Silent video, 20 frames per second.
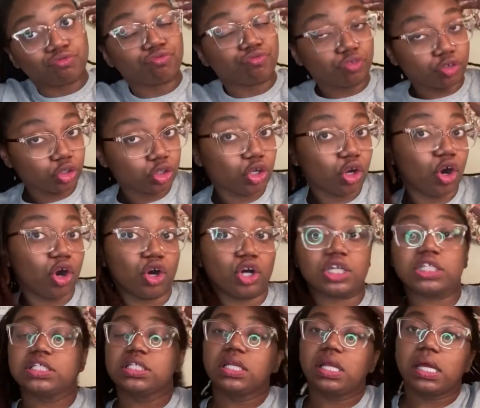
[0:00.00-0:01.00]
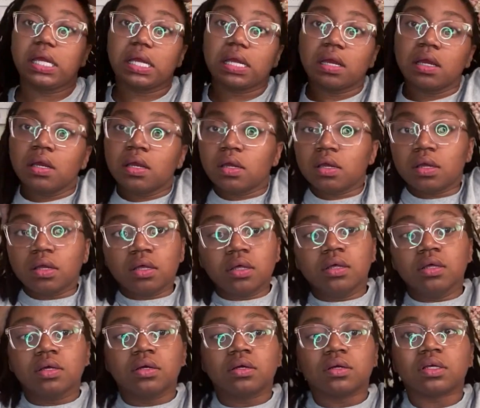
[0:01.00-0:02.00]
really hard to like
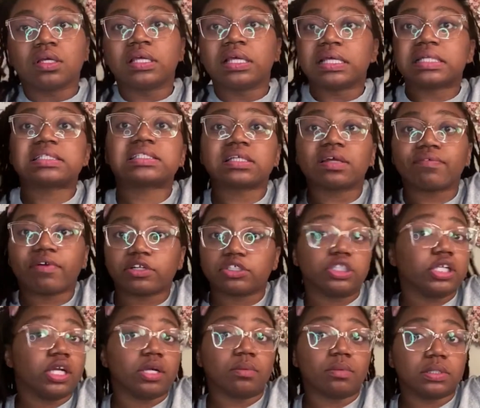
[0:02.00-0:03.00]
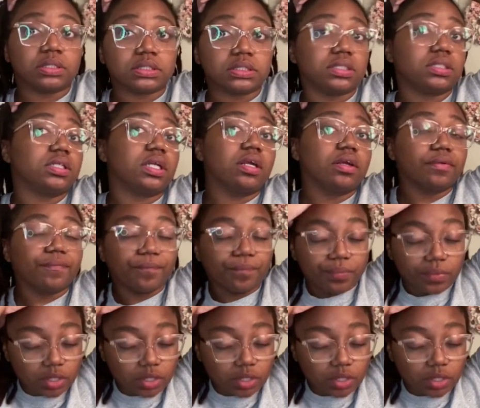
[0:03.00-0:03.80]
get stuff out your hair when it's in there.